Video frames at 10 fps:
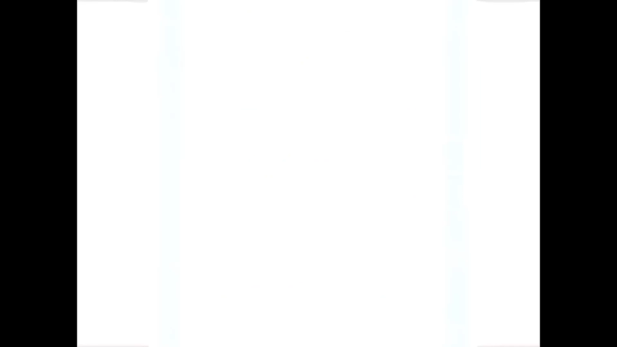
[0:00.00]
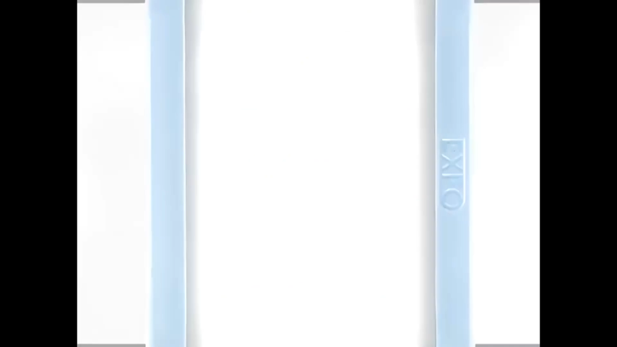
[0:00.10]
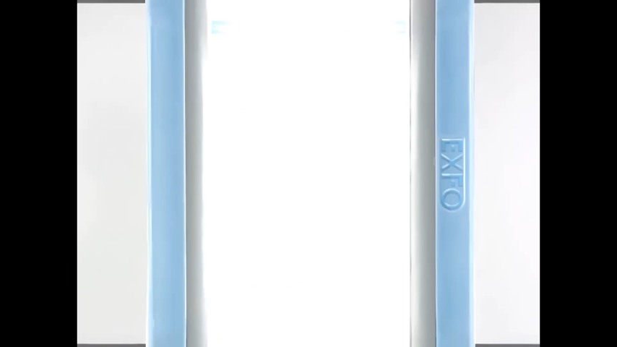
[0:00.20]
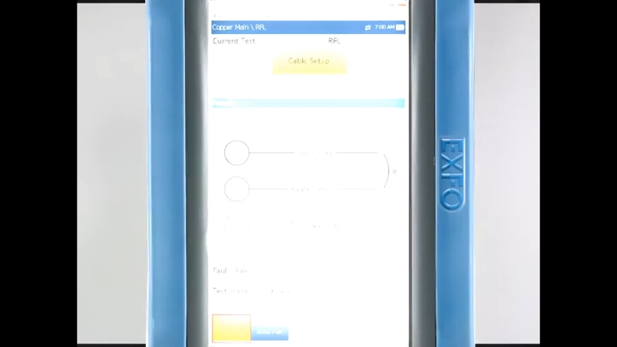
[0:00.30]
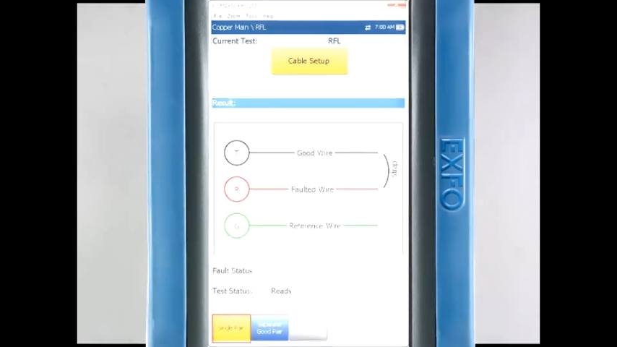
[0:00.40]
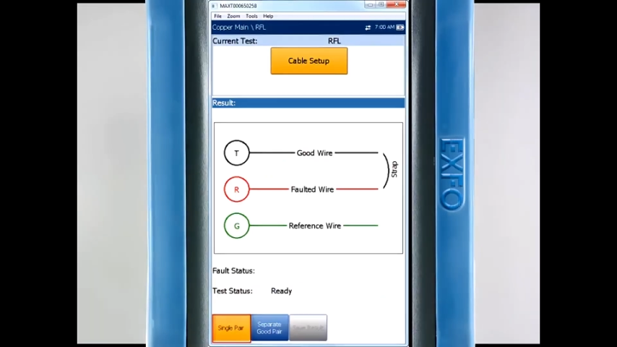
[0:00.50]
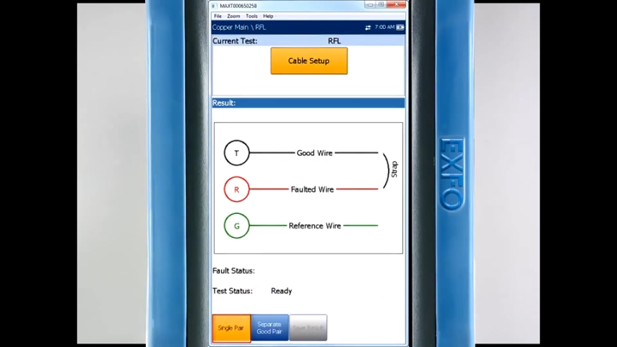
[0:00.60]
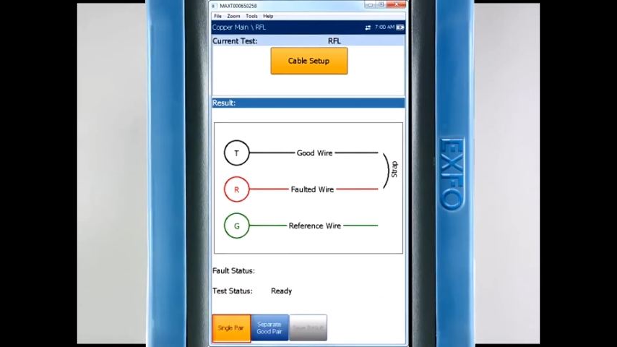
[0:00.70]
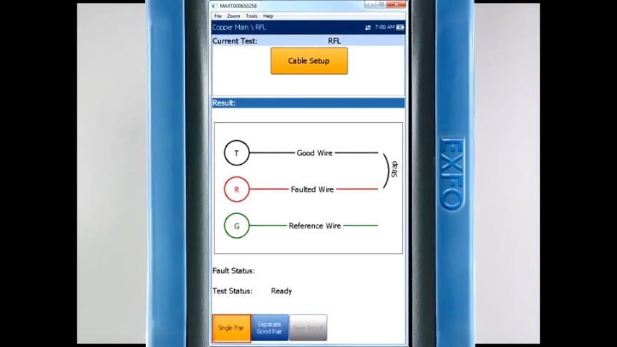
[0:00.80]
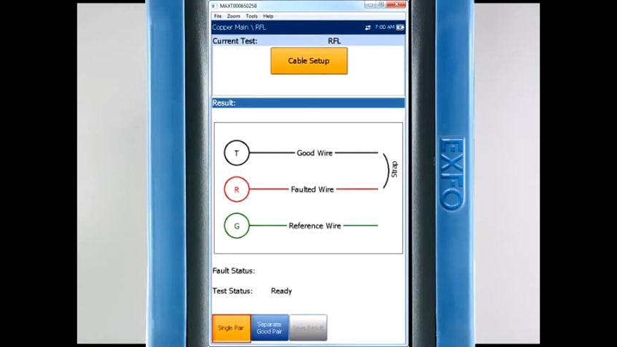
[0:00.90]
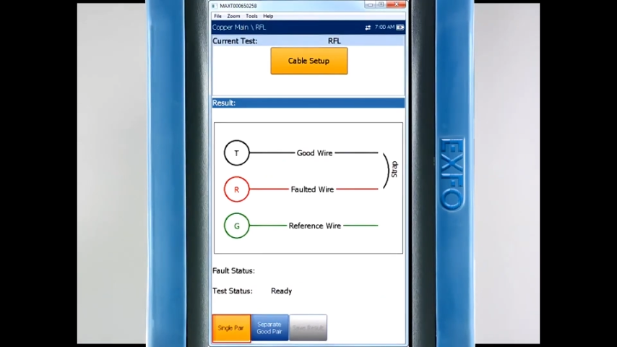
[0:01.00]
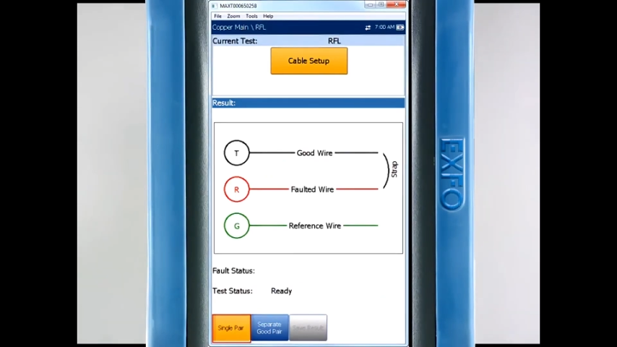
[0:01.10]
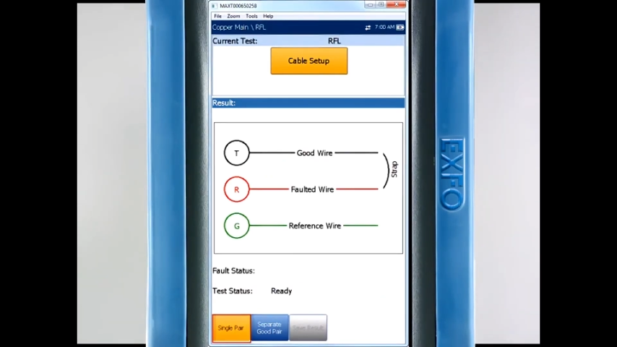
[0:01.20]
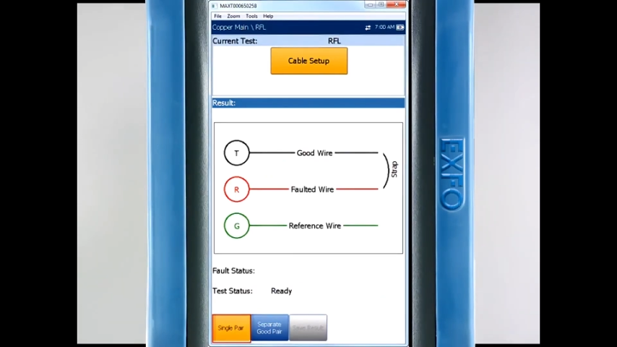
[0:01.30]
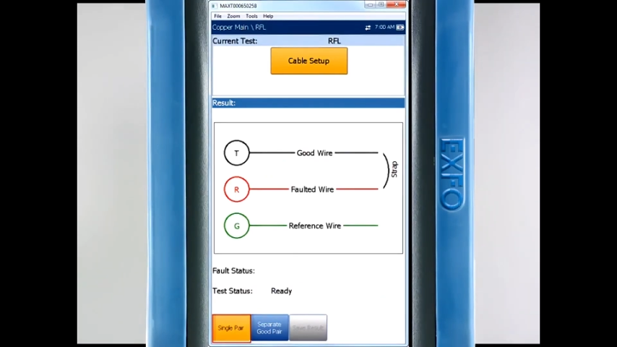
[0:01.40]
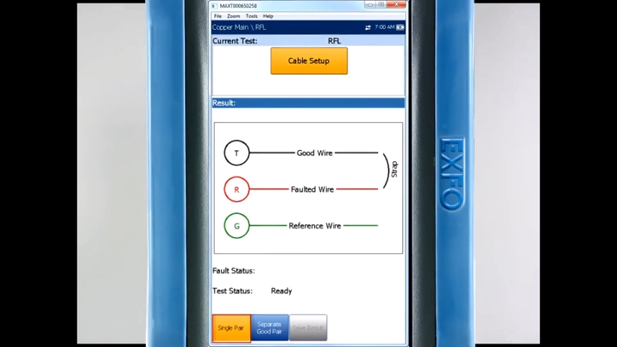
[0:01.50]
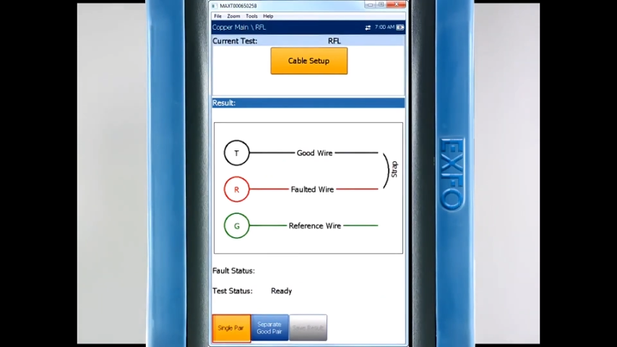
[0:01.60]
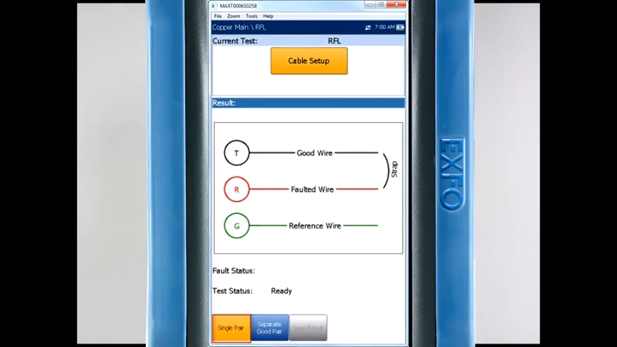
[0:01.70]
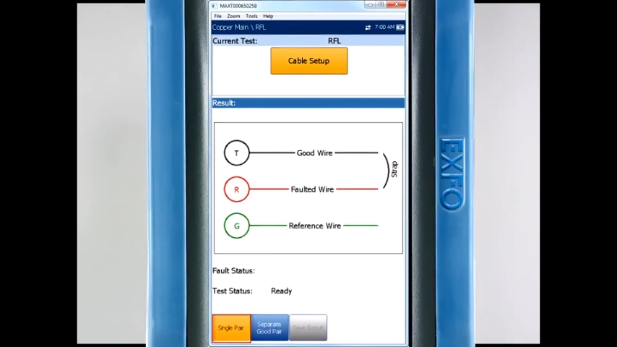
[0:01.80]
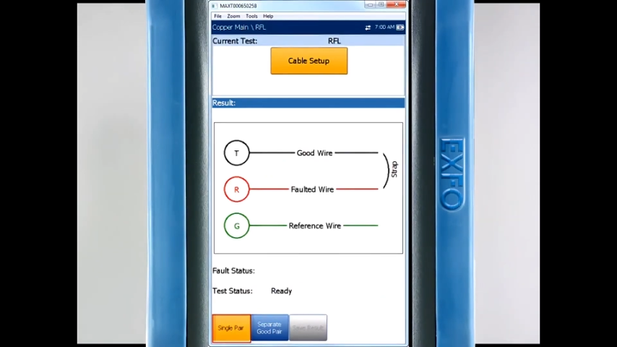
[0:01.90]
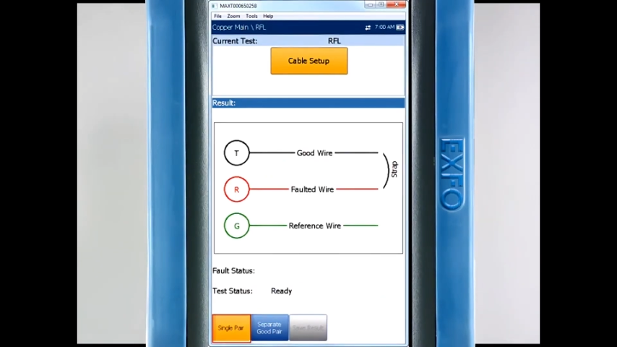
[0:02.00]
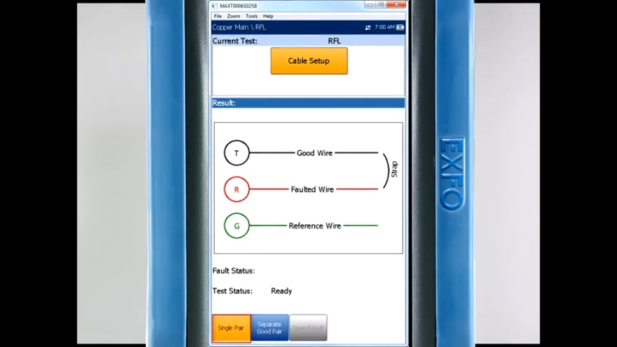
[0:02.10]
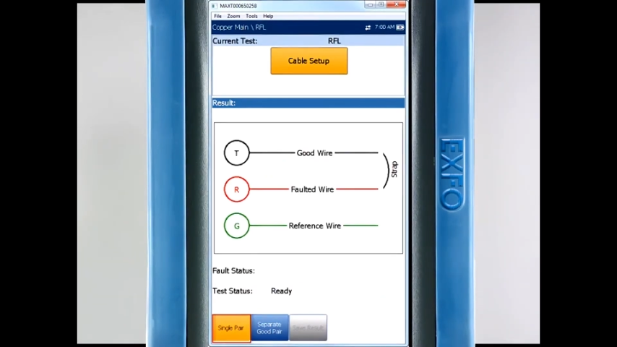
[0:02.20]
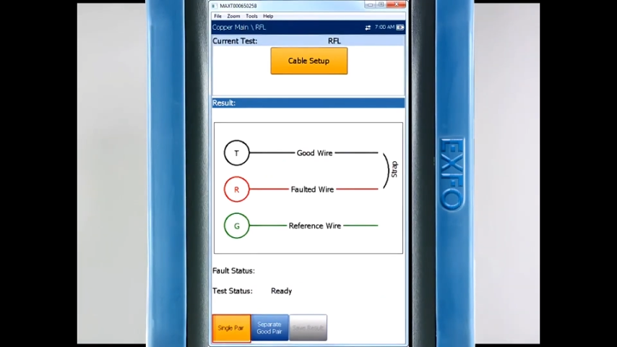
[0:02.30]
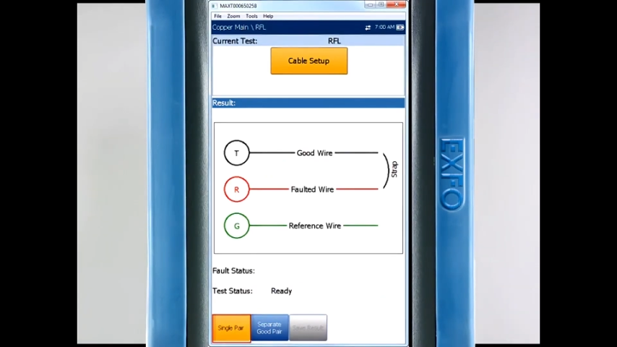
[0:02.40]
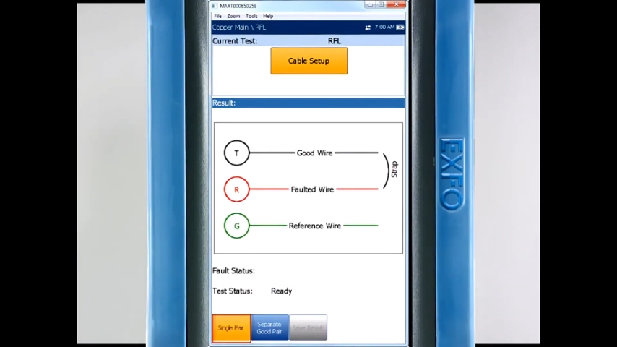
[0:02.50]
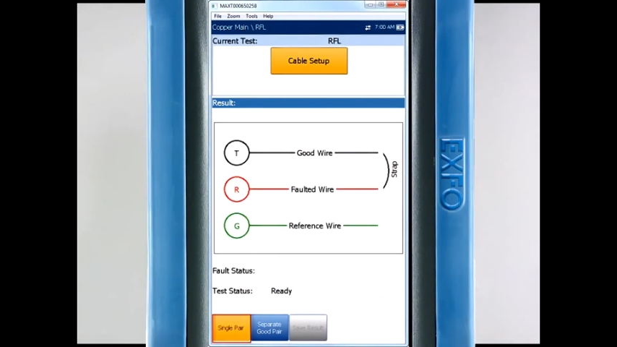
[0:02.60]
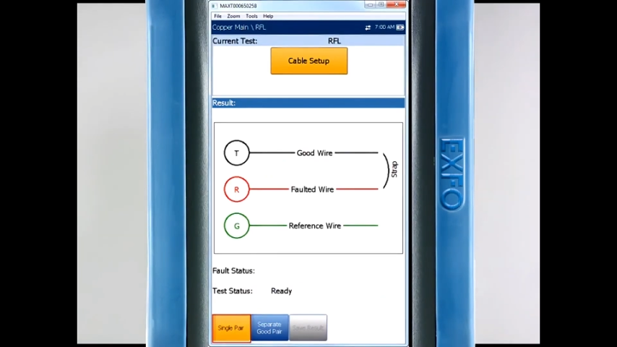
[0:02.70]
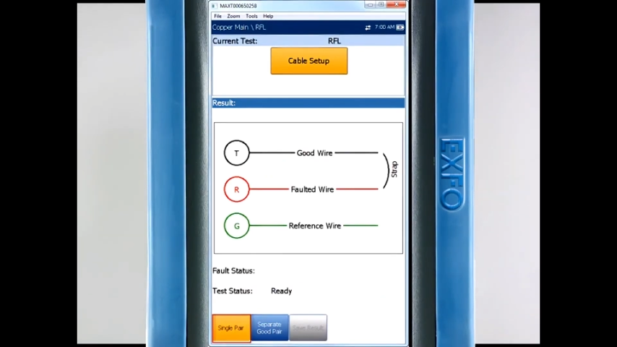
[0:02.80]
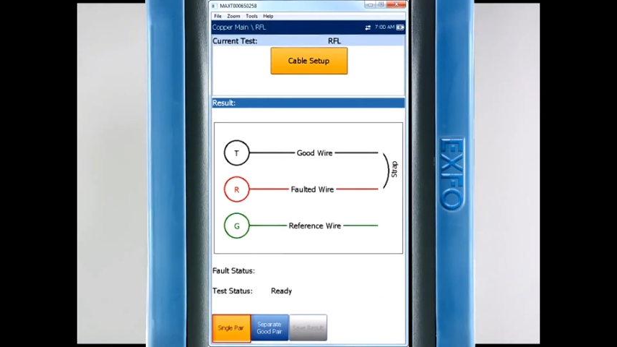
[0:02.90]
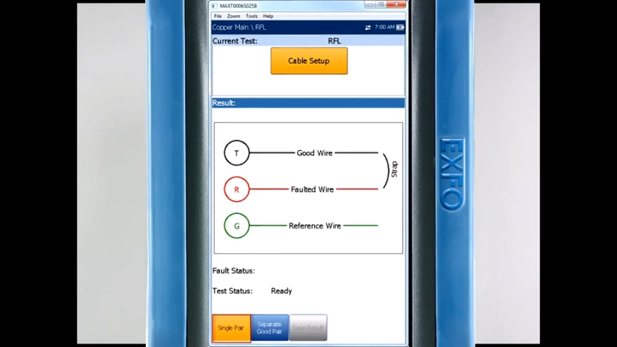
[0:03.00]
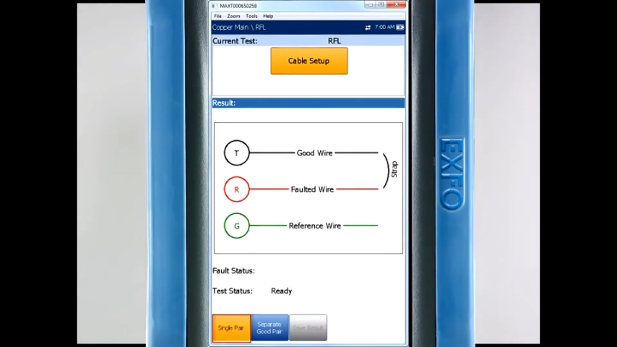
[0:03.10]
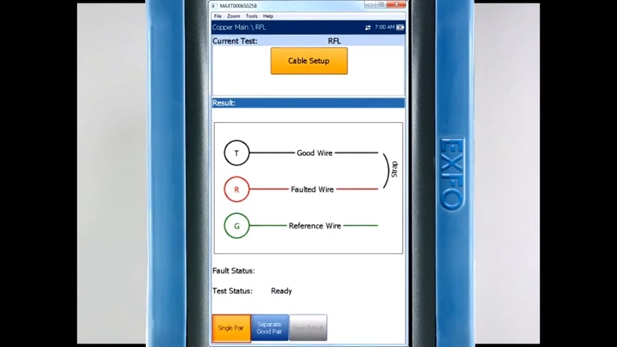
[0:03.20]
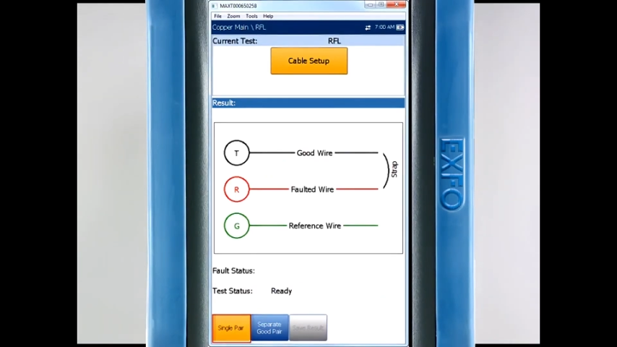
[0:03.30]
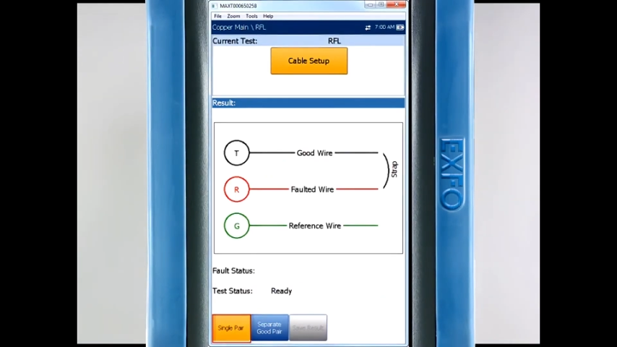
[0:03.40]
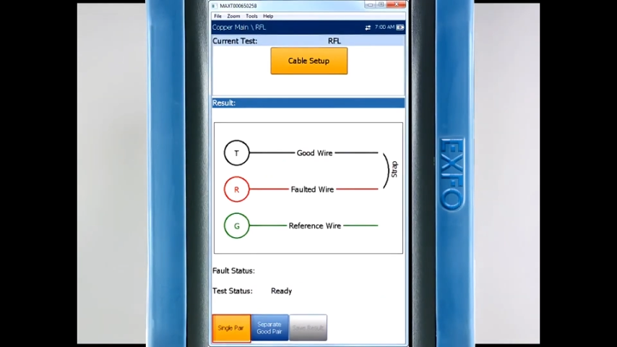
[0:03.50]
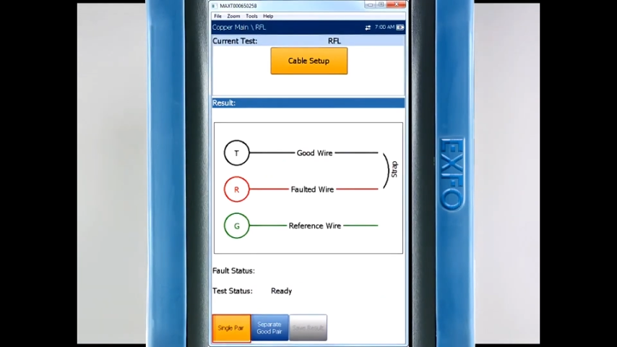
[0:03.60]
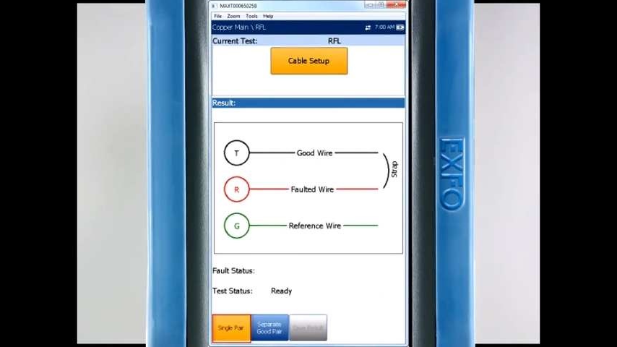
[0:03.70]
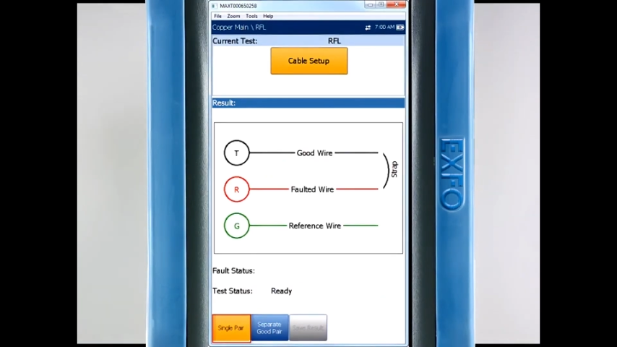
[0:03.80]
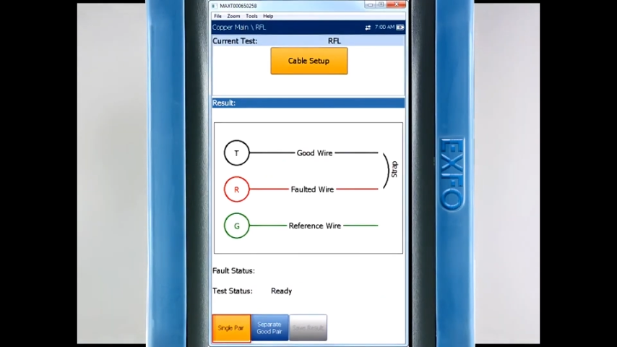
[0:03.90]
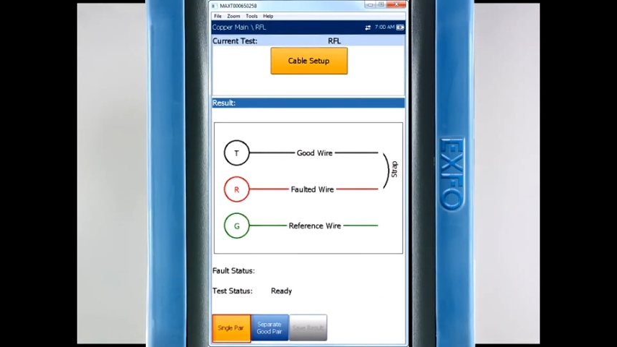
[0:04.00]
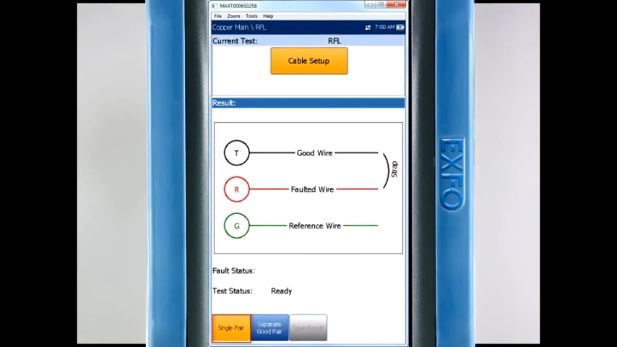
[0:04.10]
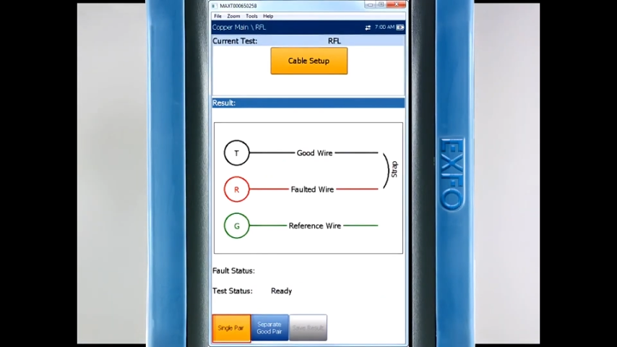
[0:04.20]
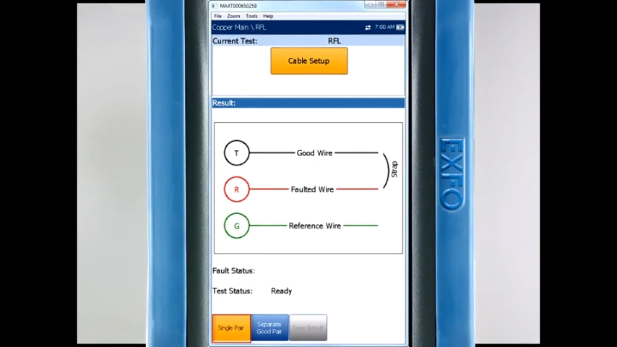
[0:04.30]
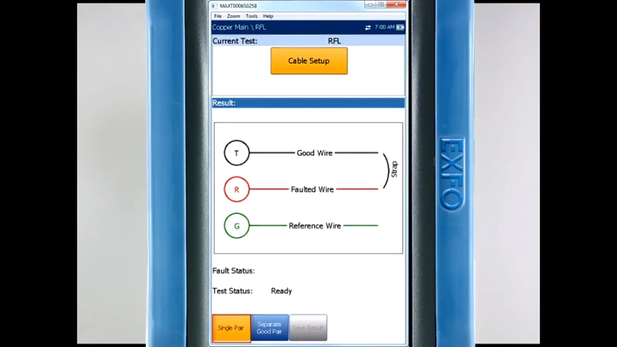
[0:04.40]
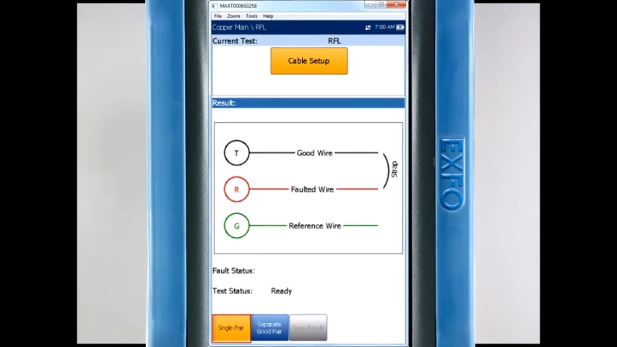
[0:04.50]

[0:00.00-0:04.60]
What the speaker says: No face is visible, so there are no lips to read.